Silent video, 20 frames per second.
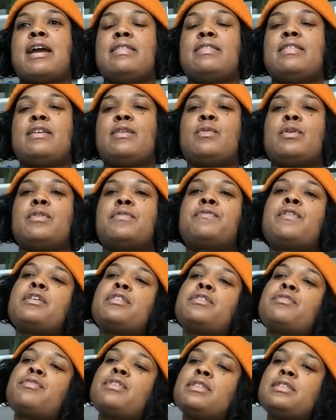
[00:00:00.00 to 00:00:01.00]
That we're
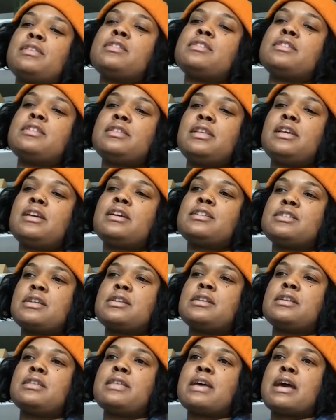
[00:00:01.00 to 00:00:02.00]
furthering the
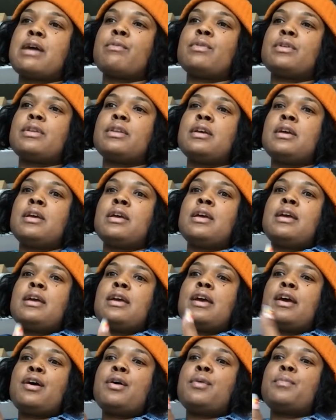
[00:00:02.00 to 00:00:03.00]
agenda that would
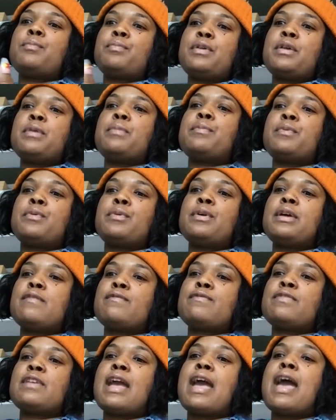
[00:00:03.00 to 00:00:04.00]
help people if
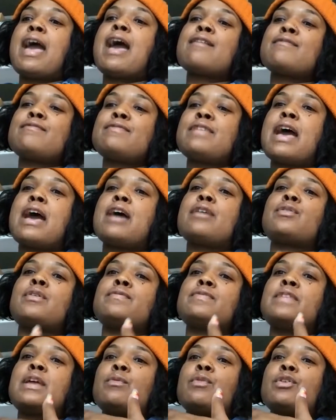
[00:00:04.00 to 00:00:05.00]
they have that, or if
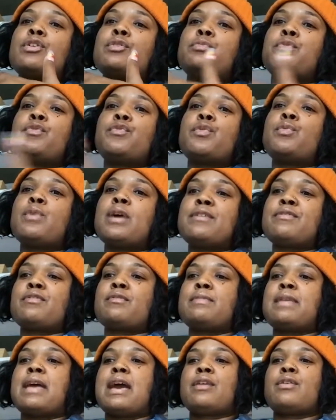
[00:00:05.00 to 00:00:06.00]
they want to move away from
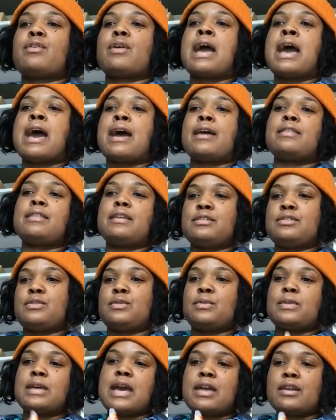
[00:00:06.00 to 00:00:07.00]
that, or how do they do
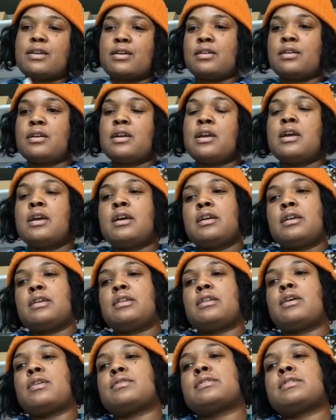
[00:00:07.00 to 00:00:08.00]
that,
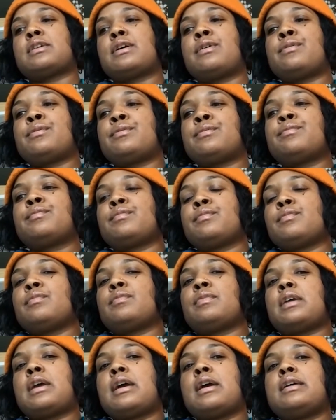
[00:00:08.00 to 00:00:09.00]
or, so
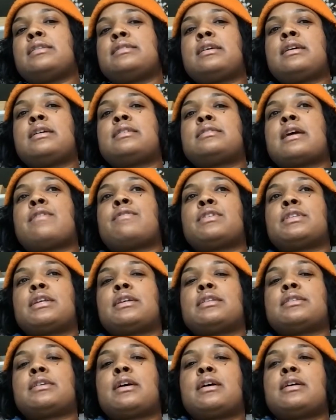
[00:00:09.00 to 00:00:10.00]
yeah, it's everything
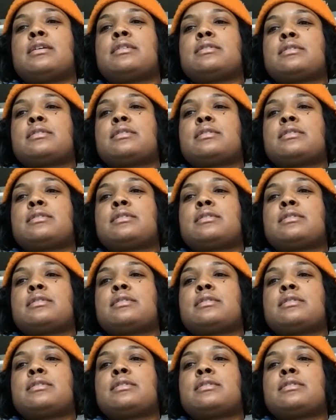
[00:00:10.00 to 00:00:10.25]
to us.